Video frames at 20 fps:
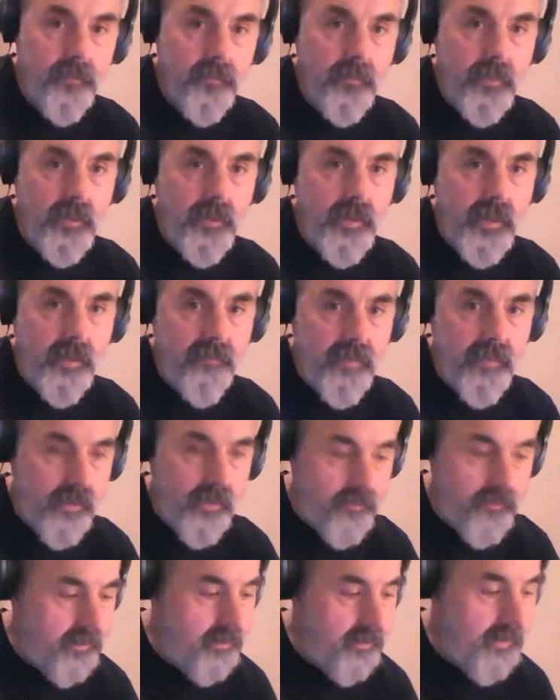You have
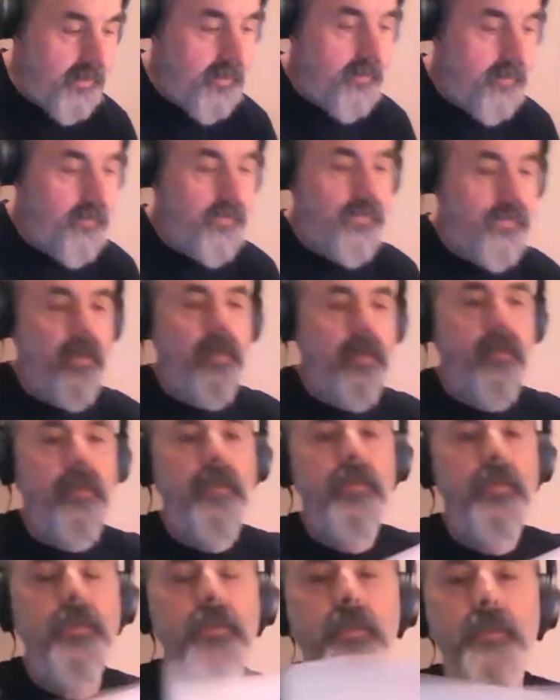that one there. It looks like
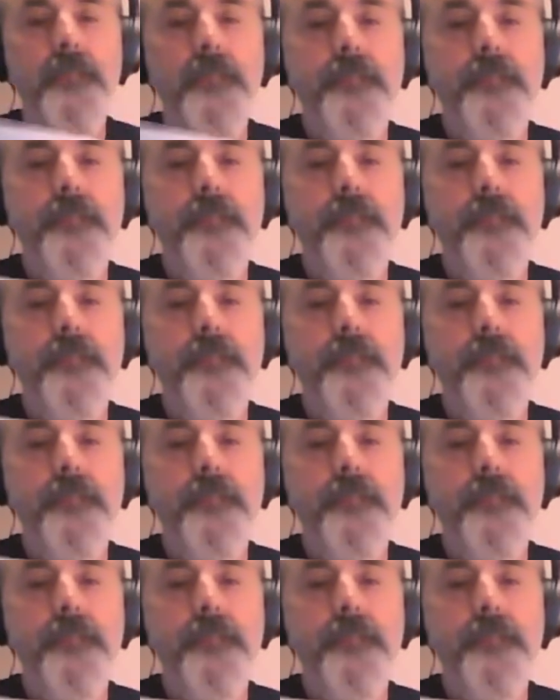this.